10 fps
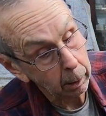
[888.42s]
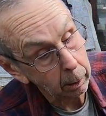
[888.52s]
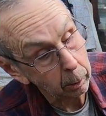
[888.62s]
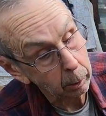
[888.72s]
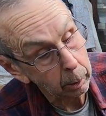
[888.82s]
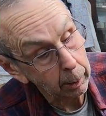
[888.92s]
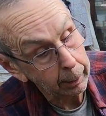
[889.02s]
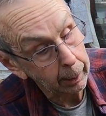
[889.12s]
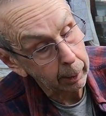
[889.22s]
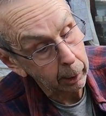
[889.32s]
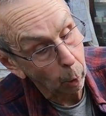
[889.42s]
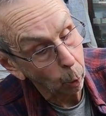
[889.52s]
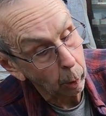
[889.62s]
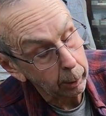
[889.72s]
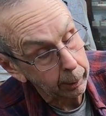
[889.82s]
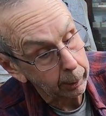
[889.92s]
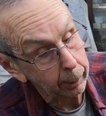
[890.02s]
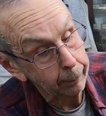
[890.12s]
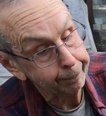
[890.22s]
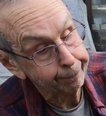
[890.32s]
goes on that yoke there.
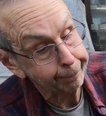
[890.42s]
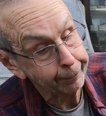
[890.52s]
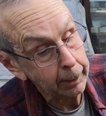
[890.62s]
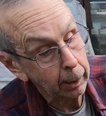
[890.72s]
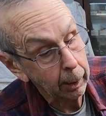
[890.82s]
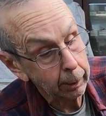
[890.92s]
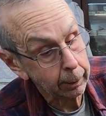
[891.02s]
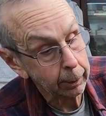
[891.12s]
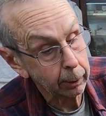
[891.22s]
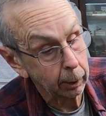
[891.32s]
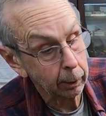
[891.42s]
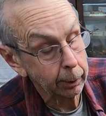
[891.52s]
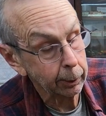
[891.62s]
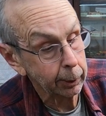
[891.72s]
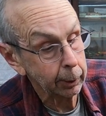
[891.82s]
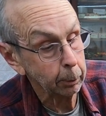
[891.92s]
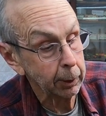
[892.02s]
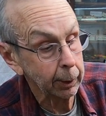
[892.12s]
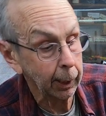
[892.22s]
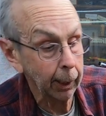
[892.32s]
This is called the adjustment
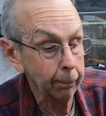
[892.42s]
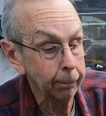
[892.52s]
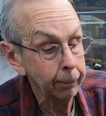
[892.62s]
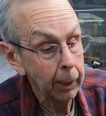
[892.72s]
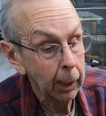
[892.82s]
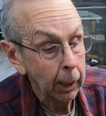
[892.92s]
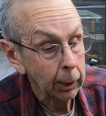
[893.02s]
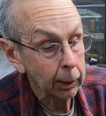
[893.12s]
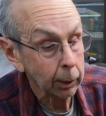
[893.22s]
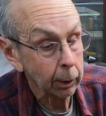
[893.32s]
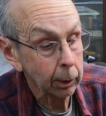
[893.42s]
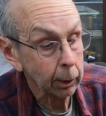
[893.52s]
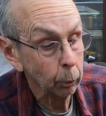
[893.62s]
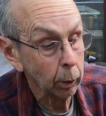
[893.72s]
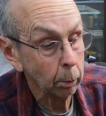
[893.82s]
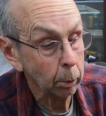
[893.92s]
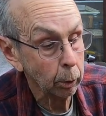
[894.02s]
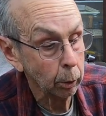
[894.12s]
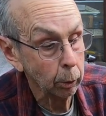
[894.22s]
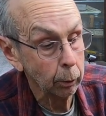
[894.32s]
knob. This
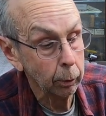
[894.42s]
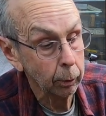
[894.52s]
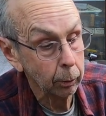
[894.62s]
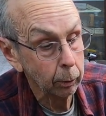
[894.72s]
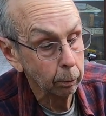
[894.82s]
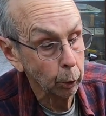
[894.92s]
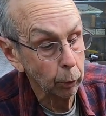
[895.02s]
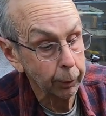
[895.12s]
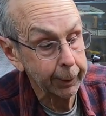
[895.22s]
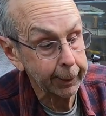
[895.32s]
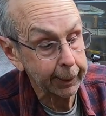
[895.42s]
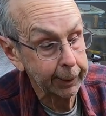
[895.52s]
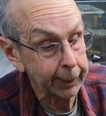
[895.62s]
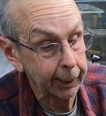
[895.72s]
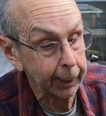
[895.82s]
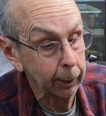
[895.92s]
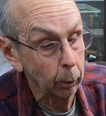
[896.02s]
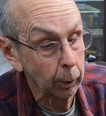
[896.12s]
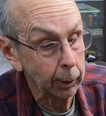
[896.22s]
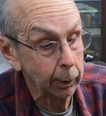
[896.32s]
will moves this thing,
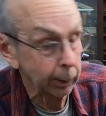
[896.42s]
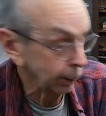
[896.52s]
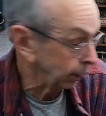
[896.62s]
which in